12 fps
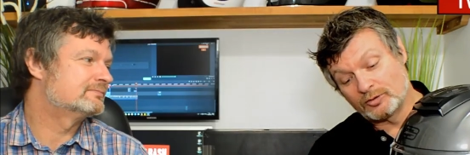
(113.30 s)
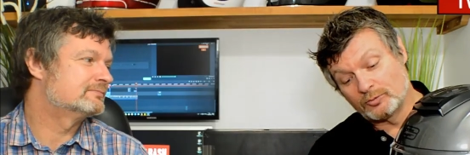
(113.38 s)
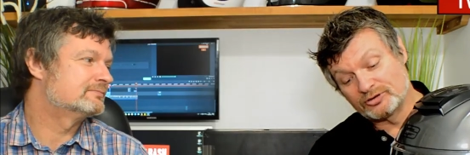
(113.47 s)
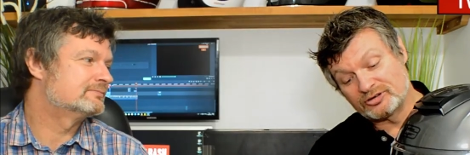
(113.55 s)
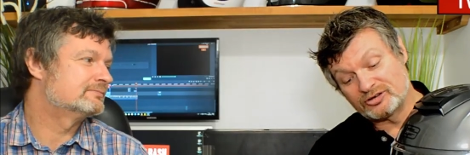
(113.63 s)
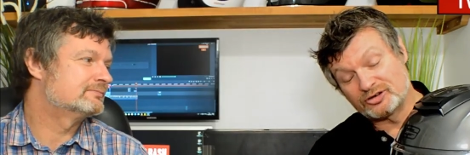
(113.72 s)
Speaker 1: I
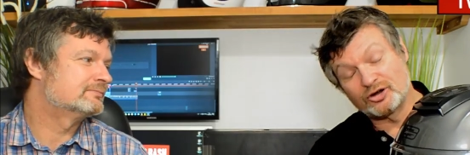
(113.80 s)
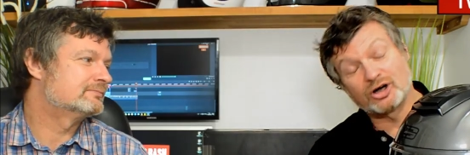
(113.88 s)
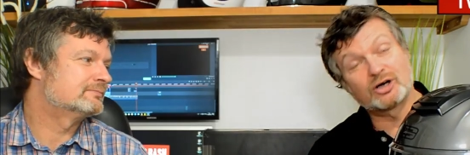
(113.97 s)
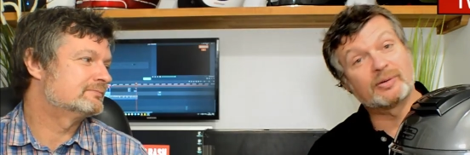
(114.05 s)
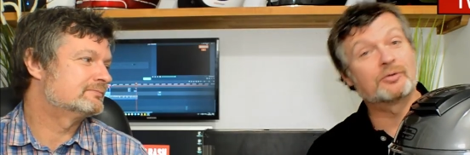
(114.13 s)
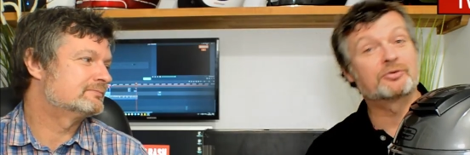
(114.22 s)
wanted to
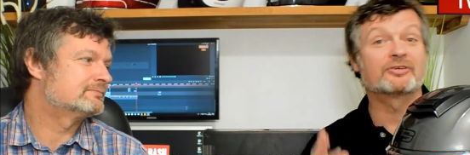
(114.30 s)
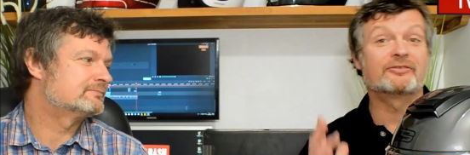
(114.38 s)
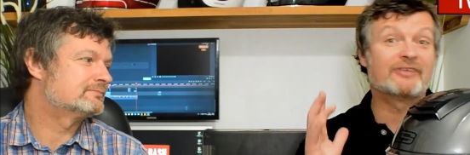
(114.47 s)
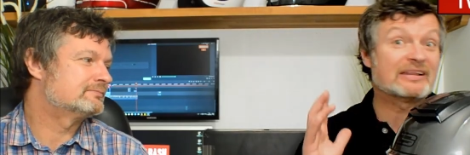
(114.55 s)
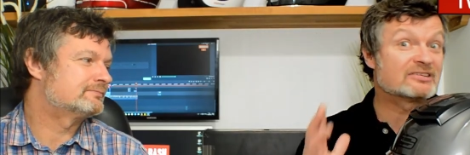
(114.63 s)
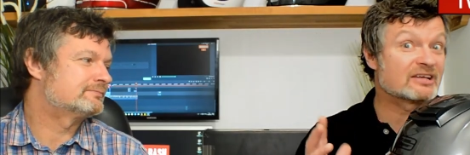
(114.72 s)
talk about was the
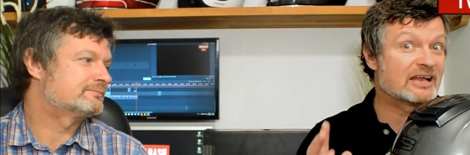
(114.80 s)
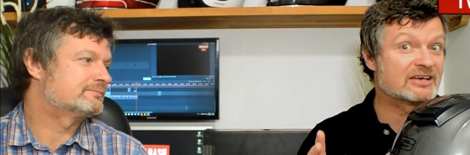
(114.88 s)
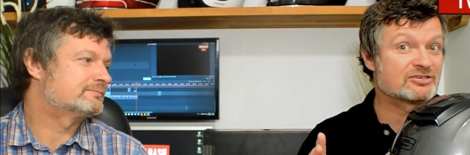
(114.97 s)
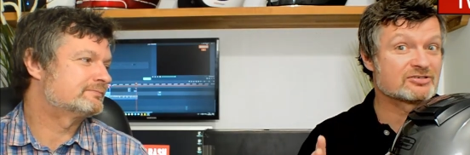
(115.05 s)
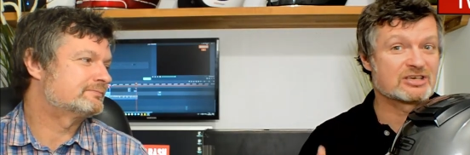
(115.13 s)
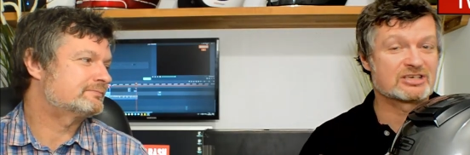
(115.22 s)

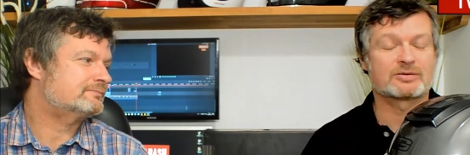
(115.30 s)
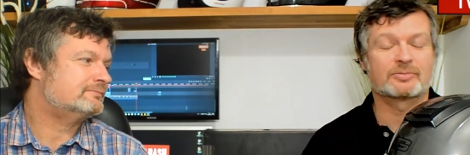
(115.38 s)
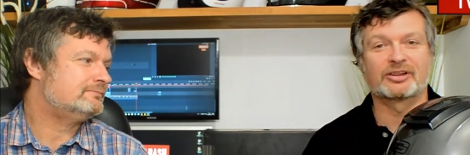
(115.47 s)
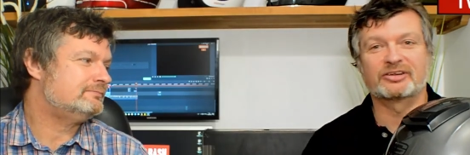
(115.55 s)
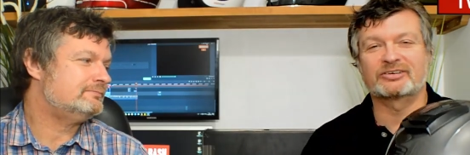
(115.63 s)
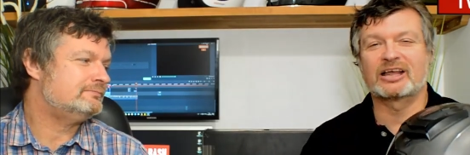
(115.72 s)
ventilation system
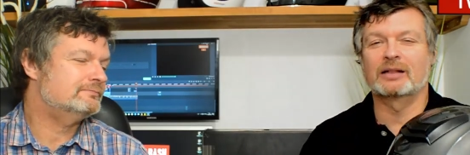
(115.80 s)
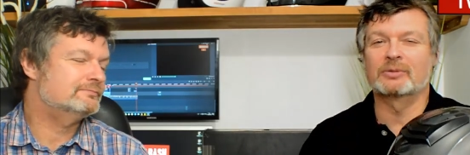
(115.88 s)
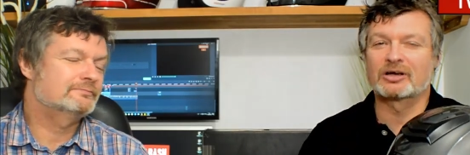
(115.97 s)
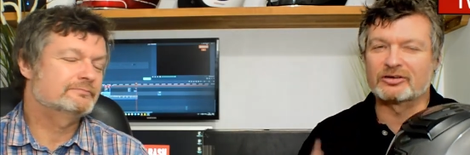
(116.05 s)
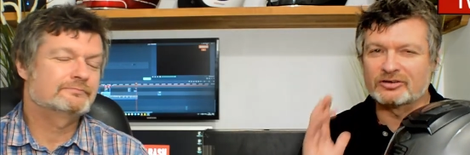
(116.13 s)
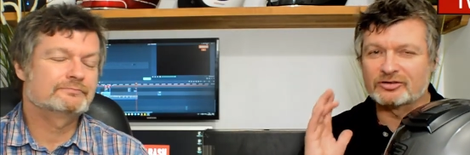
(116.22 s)
on this
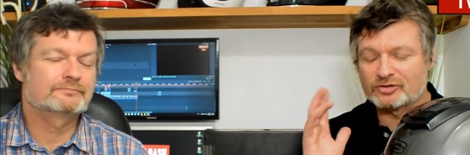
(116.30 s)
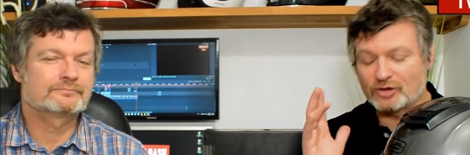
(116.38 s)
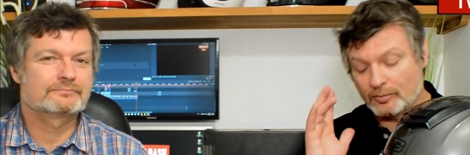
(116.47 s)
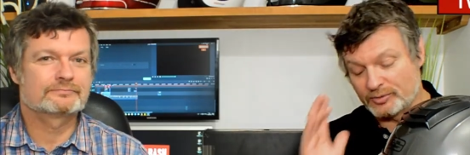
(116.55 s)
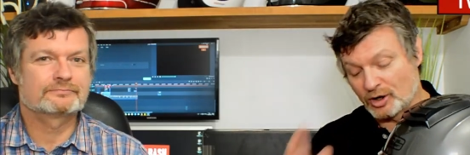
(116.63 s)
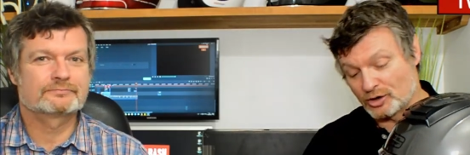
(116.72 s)
helmet, because it's
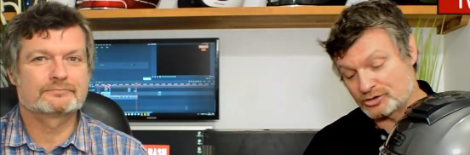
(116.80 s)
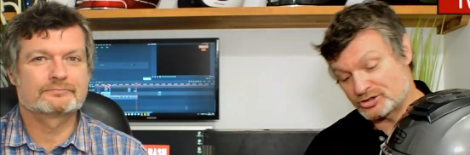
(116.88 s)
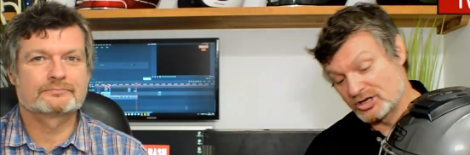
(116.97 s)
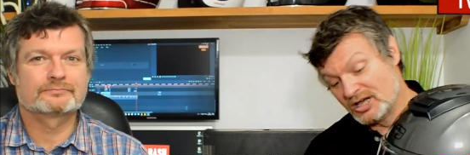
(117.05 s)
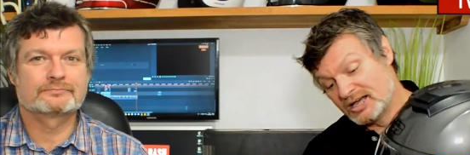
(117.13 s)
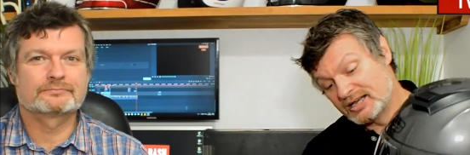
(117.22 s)
top
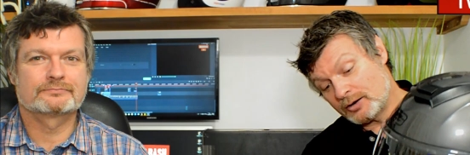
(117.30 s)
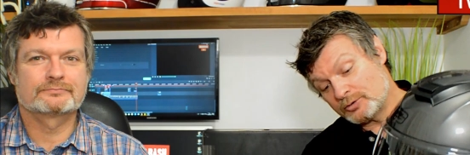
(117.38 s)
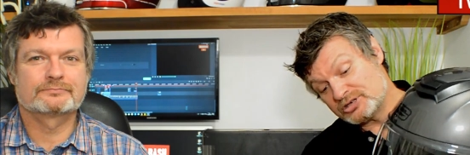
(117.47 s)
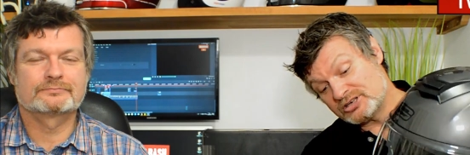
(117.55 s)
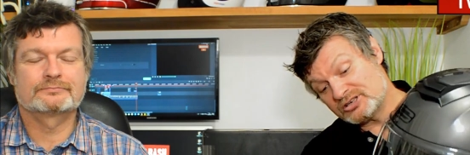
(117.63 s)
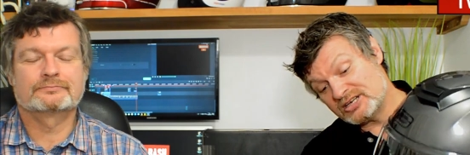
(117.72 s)
notch. Now
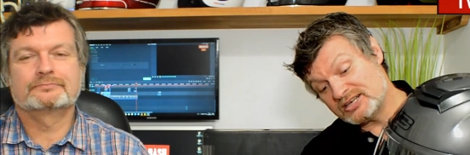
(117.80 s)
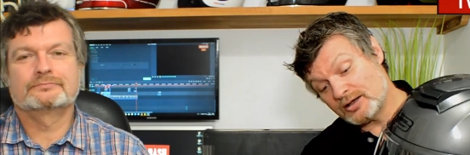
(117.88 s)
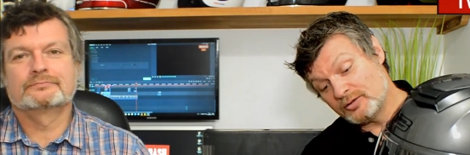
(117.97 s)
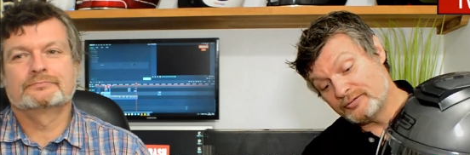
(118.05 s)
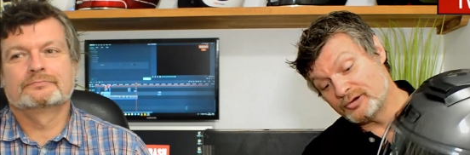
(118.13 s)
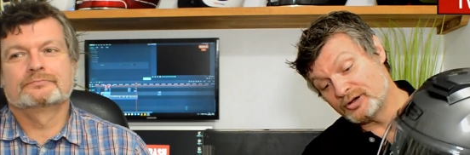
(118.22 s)
as you can see
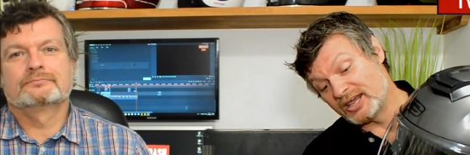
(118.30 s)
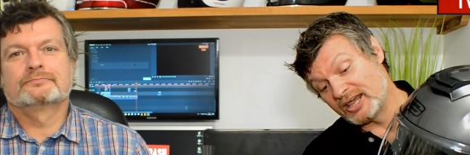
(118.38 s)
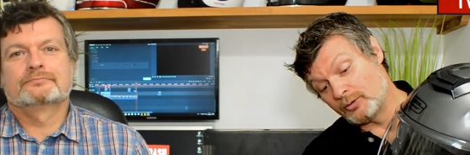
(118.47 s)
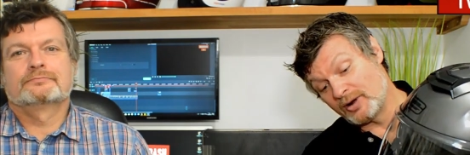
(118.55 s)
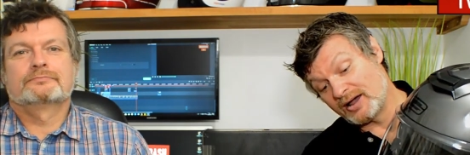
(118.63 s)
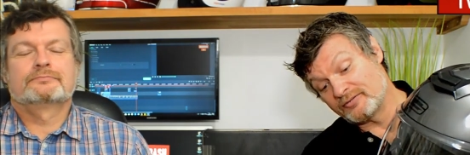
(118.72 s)
down the front
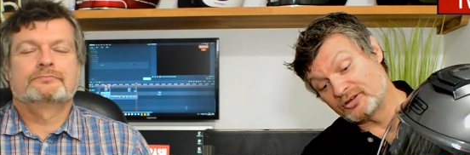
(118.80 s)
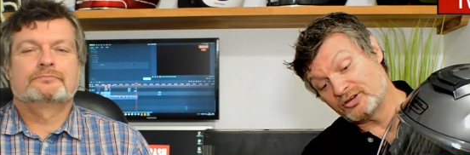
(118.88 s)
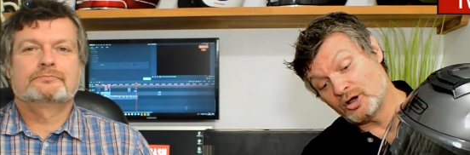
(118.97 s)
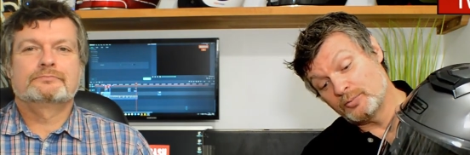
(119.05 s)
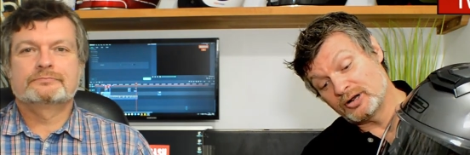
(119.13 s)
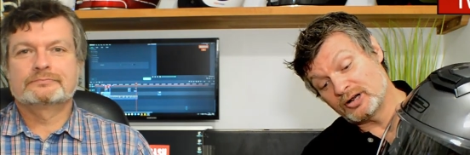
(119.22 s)
here, we have this
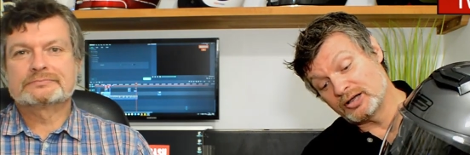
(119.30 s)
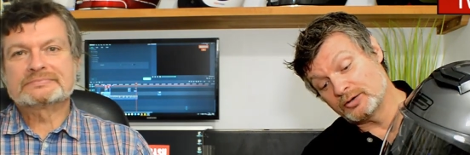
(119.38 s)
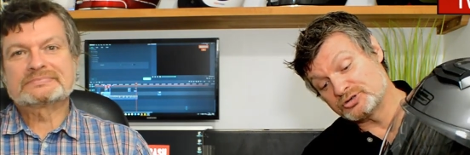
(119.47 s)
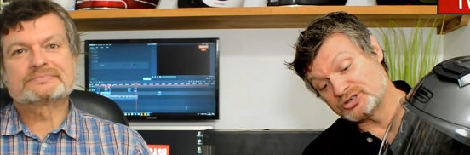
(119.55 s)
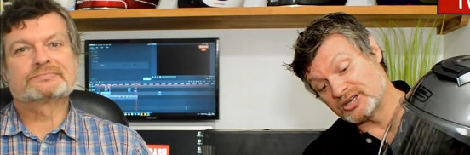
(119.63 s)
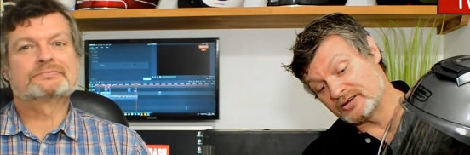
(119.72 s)
open
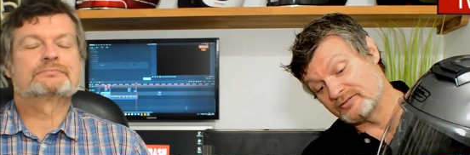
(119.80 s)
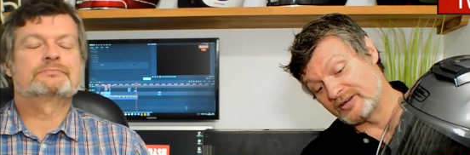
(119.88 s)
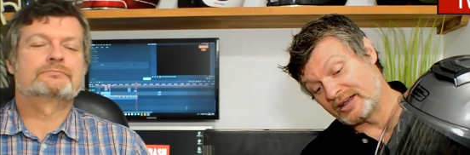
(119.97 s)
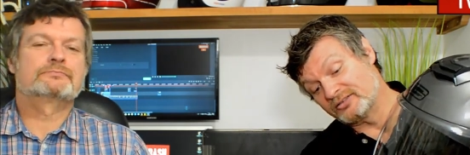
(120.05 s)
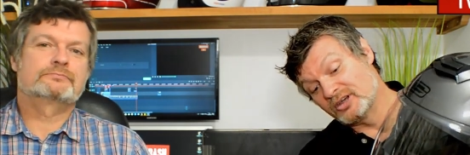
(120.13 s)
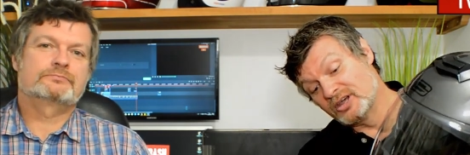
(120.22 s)
closed chin
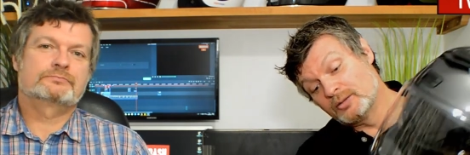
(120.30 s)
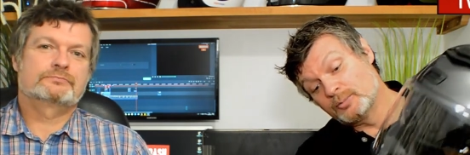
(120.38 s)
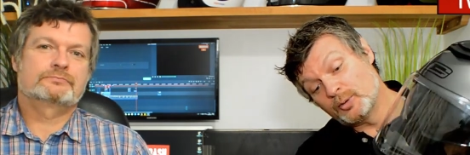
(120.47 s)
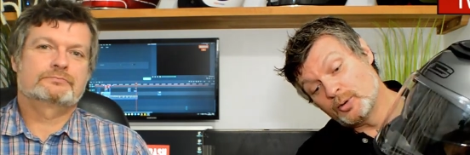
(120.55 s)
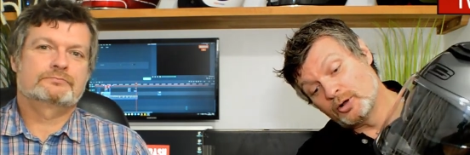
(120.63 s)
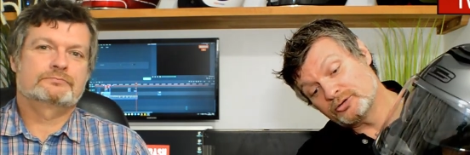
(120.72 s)
vent,
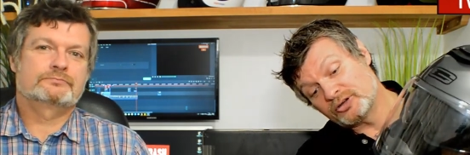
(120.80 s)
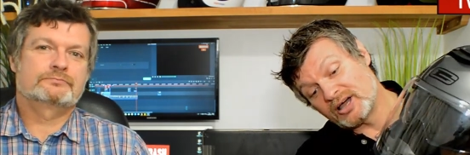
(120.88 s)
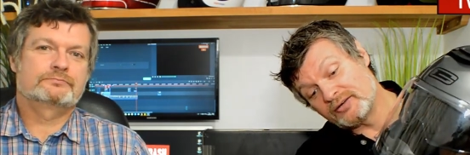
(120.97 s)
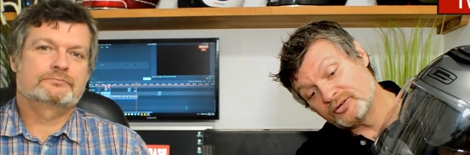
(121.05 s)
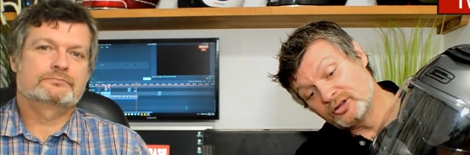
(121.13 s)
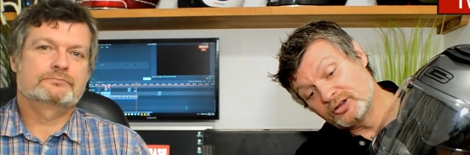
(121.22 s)
but we also
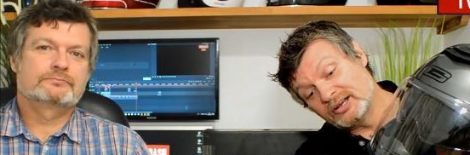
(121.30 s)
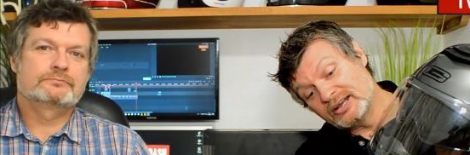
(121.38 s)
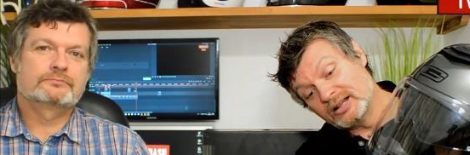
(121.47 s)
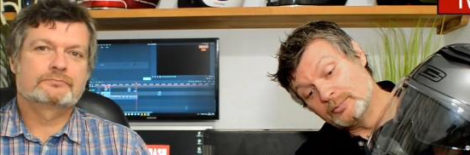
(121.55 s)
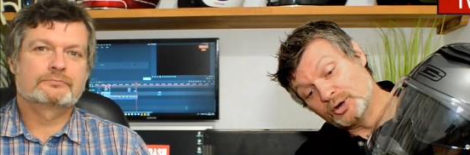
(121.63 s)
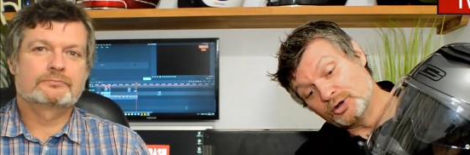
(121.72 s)
have another
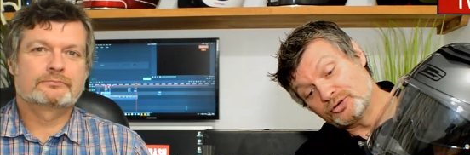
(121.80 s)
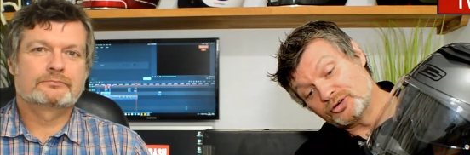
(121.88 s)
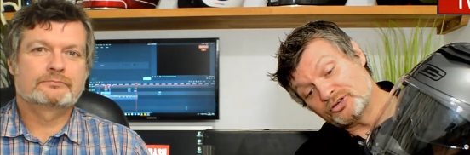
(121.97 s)
little button